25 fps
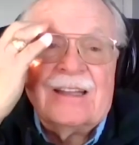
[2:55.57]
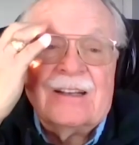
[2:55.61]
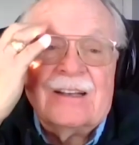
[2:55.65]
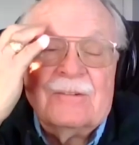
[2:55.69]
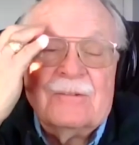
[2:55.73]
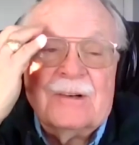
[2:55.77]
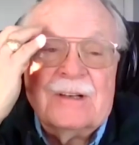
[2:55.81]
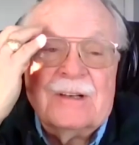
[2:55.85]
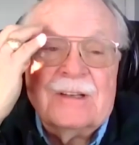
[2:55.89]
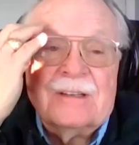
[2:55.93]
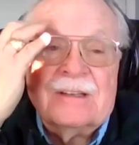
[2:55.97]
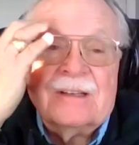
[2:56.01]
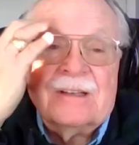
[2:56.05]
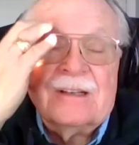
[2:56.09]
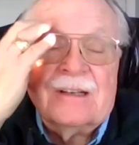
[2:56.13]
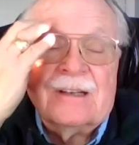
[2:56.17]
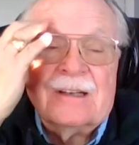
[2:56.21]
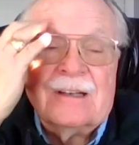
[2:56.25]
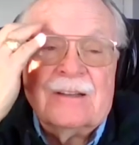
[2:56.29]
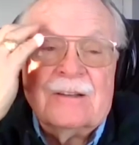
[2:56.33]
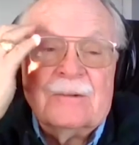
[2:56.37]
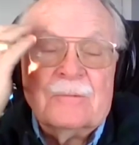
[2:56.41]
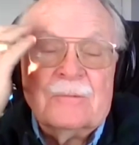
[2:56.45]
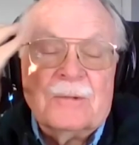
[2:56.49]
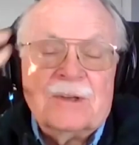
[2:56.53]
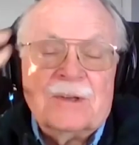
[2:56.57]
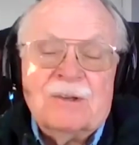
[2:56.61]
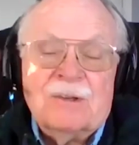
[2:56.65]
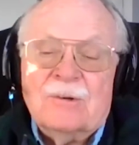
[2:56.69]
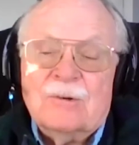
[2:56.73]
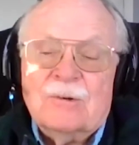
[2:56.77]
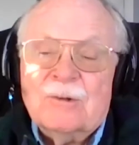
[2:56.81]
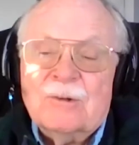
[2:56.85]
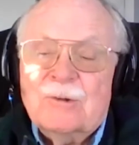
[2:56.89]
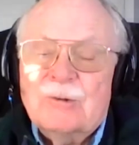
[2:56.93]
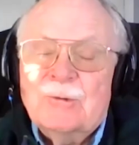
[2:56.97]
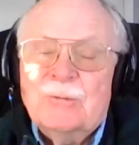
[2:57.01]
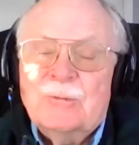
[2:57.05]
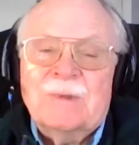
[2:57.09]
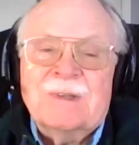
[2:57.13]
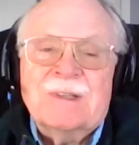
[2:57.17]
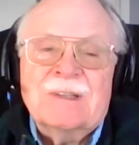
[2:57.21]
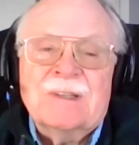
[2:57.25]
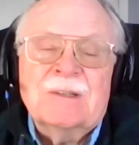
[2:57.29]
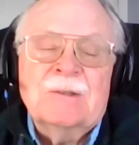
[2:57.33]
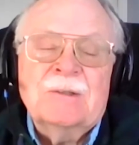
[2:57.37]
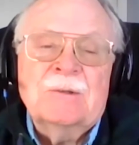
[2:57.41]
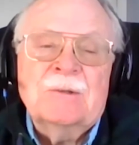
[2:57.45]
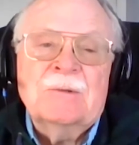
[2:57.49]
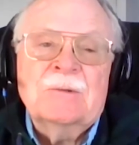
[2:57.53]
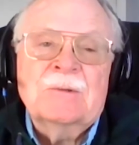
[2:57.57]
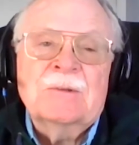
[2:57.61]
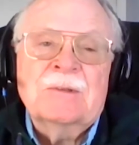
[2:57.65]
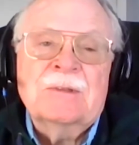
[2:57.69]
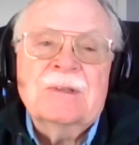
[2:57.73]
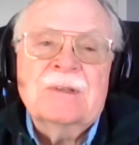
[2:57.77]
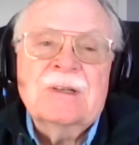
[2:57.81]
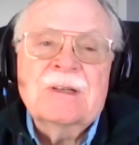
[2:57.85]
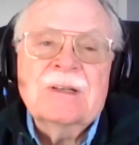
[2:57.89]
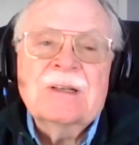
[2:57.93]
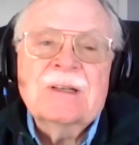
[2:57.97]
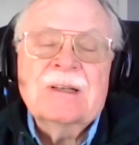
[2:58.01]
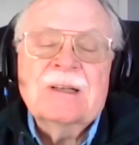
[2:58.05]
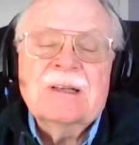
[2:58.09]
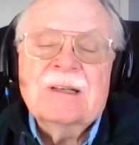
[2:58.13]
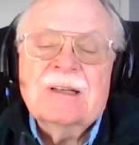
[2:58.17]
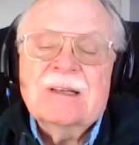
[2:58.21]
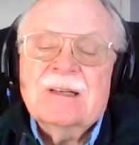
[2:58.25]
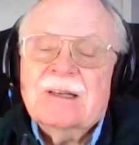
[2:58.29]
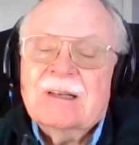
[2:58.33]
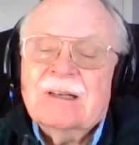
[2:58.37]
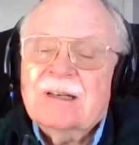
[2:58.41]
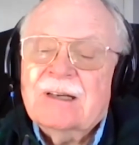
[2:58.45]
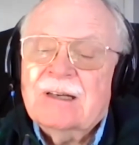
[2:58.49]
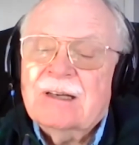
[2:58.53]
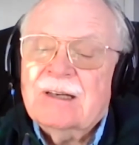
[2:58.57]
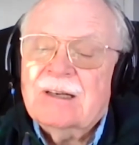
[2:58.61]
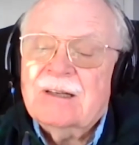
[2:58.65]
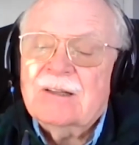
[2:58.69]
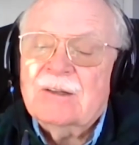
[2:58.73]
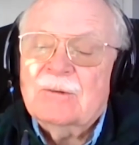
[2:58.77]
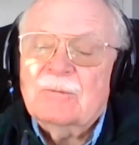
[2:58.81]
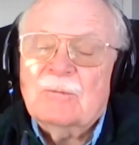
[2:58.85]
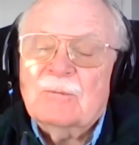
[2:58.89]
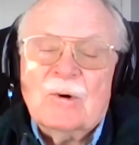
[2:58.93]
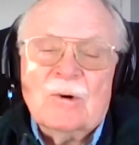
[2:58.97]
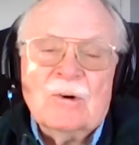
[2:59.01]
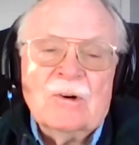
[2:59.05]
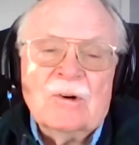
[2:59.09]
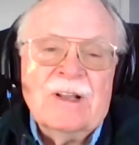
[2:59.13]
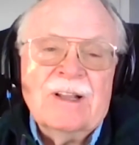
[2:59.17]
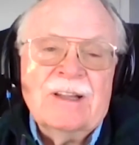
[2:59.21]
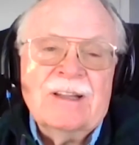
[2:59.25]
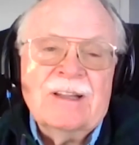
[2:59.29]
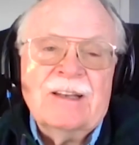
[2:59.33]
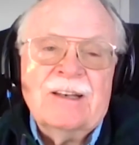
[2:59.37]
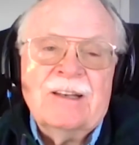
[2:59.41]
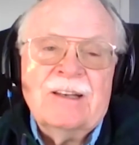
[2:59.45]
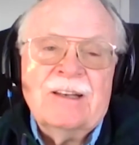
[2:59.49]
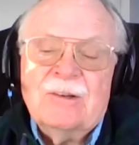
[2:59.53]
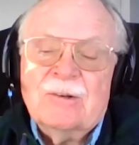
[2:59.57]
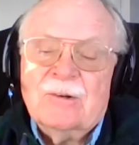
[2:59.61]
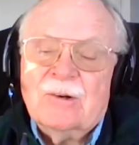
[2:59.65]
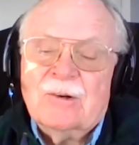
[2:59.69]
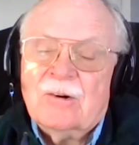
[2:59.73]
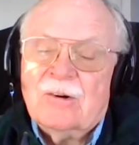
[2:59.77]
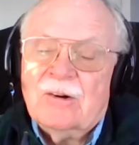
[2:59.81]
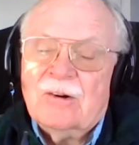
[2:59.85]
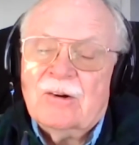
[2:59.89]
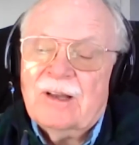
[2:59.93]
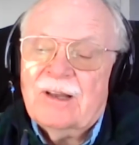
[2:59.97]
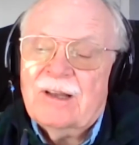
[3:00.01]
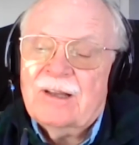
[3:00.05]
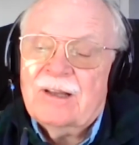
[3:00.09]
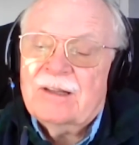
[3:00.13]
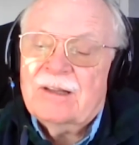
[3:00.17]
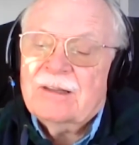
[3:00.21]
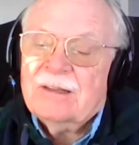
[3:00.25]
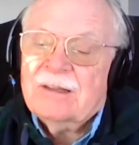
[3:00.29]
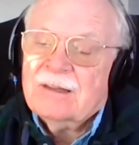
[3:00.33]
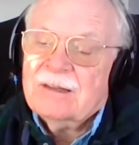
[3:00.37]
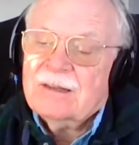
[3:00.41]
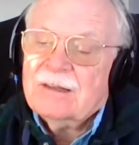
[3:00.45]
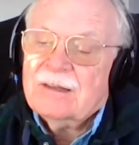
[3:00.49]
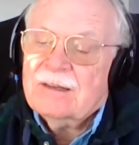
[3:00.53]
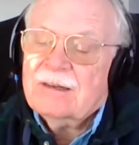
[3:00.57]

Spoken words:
There was no new balloon. The war ended in Ukraine.